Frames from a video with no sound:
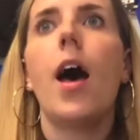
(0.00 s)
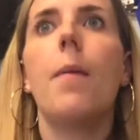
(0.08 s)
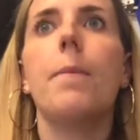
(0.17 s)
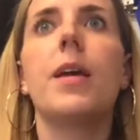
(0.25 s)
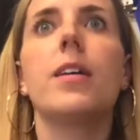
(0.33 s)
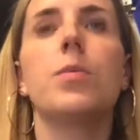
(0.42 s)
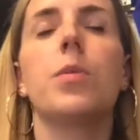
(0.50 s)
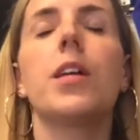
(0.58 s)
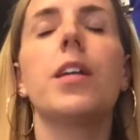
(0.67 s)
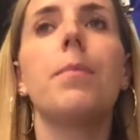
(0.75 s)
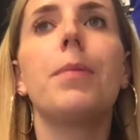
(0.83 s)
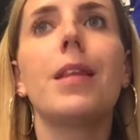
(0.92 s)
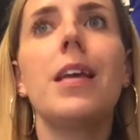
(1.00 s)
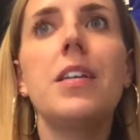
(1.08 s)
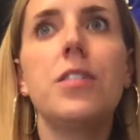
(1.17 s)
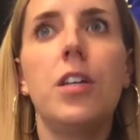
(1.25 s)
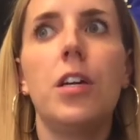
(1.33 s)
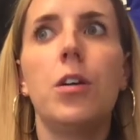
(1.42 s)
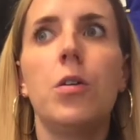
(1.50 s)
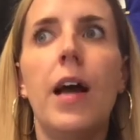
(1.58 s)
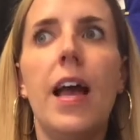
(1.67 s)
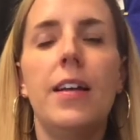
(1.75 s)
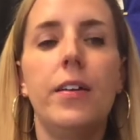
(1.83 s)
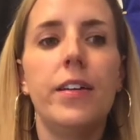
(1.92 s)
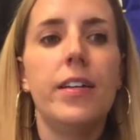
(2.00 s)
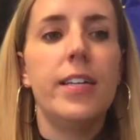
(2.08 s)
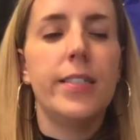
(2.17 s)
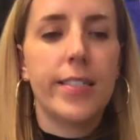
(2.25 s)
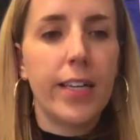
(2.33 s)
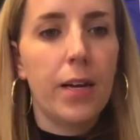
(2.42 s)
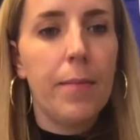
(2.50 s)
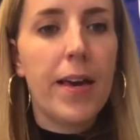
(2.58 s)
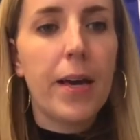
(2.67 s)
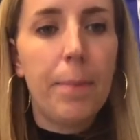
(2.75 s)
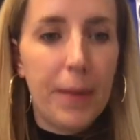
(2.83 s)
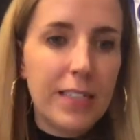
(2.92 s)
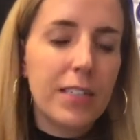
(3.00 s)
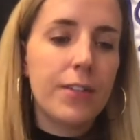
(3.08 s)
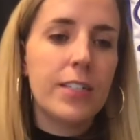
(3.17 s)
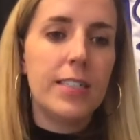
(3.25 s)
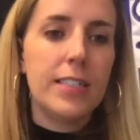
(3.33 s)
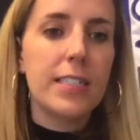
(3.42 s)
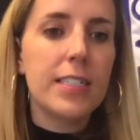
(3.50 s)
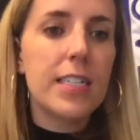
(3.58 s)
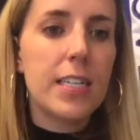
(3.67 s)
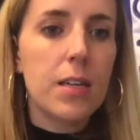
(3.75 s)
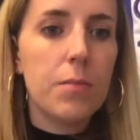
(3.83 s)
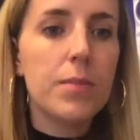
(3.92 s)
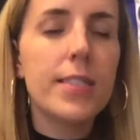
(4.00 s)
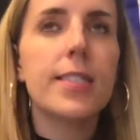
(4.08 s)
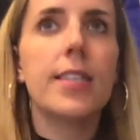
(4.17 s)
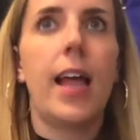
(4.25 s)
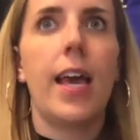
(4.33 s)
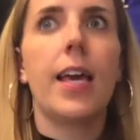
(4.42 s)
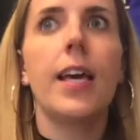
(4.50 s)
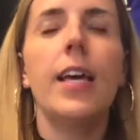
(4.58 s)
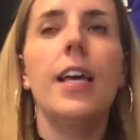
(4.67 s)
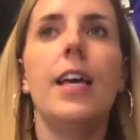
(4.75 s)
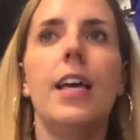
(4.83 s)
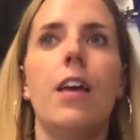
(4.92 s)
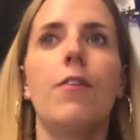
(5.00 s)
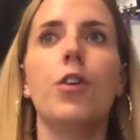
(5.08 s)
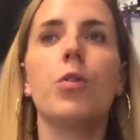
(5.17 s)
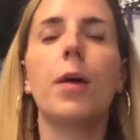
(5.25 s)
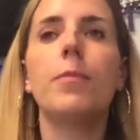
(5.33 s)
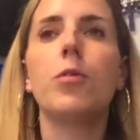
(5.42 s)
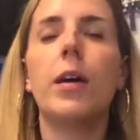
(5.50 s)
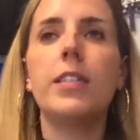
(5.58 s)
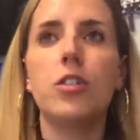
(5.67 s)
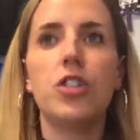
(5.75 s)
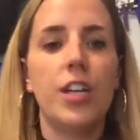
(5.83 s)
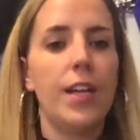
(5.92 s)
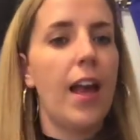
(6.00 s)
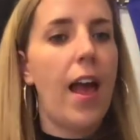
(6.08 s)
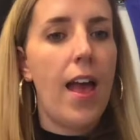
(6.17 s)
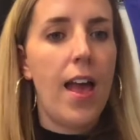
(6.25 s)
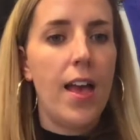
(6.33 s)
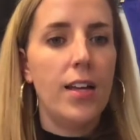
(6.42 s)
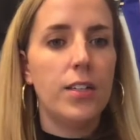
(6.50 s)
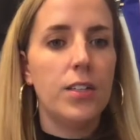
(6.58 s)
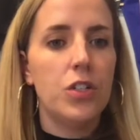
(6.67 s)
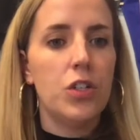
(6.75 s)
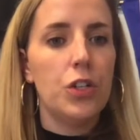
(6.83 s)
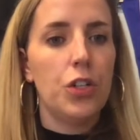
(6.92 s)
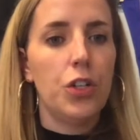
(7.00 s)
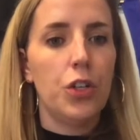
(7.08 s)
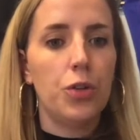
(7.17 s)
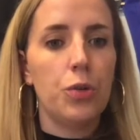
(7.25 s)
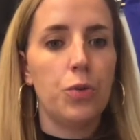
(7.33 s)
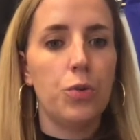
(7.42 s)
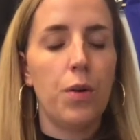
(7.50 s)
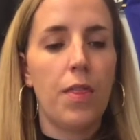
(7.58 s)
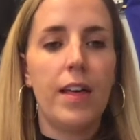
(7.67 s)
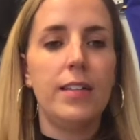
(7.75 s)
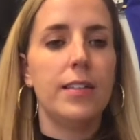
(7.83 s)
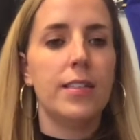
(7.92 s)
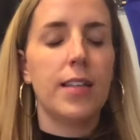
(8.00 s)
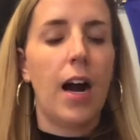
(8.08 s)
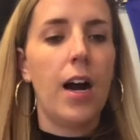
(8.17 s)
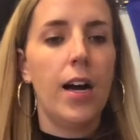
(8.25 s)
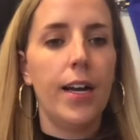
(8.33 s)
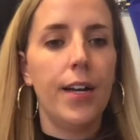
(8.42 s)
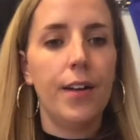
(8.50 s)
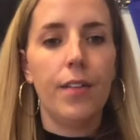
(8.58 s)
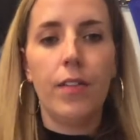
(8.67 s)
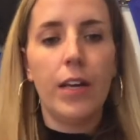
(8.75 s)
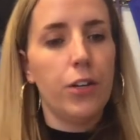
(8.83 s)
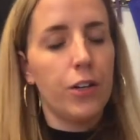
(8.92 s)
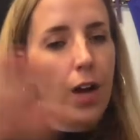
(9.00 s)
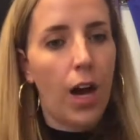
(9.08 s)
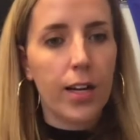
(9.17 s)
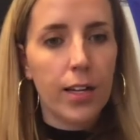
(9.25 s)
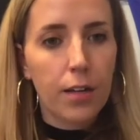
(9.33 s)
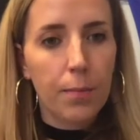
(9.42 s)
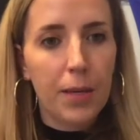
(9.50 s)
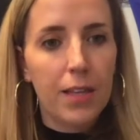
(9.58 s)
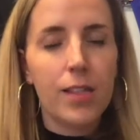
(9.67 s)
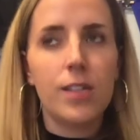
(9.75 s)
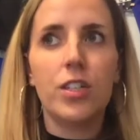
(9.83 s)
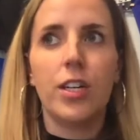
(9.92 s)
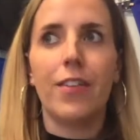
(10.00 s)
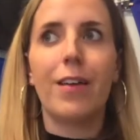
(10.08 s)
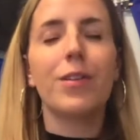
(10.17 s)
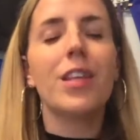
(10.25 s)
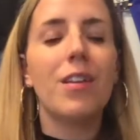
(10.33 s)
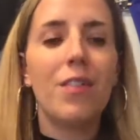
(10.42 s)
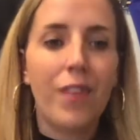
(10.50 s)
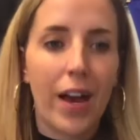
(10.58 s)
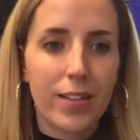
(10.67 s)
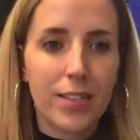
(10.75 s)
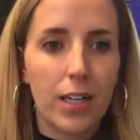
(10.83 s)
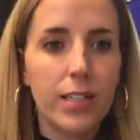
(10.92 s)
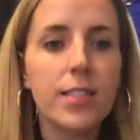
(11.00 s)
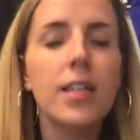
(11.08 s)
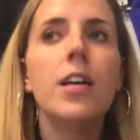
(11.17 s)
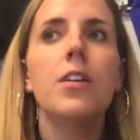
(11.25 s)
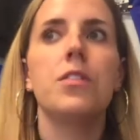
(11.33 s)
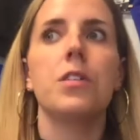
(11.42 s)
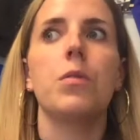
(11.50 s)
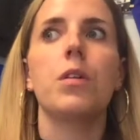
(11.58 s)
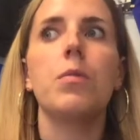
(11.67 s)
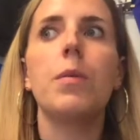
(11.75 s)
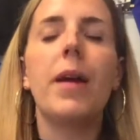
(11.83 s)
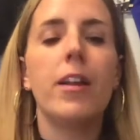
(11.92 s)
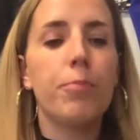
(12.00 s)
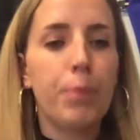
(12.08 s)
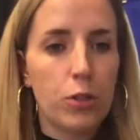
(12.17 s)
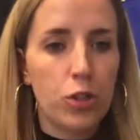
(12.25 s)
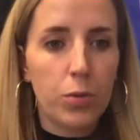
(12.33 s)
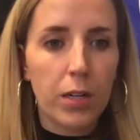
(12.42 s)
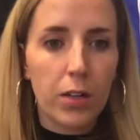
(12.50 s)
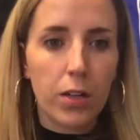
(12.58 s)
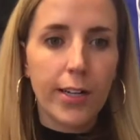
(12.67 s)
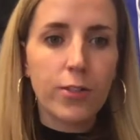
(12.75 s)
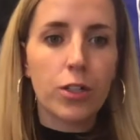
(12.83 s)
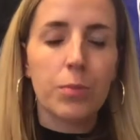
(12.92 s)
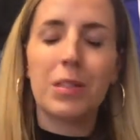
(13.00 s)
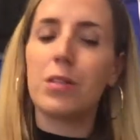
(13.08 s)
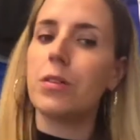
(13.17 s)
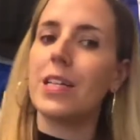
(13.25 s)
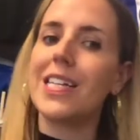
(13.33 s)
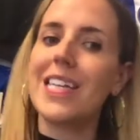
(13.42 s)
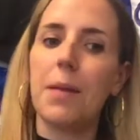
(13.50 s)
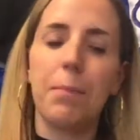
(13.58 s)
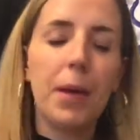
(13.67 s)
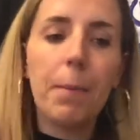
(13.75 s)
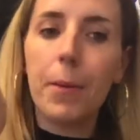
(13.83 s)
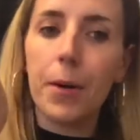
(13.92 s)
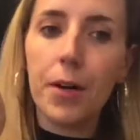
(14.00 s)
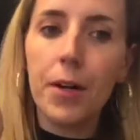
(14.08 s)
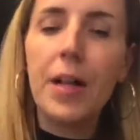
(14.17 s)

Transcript: because we're going to place you and it's going to make a big difference in teams. Like if you come to audition and you then decide that you're not going to compete this year, that really affects us. So we might have put you in a large group with only 10 people,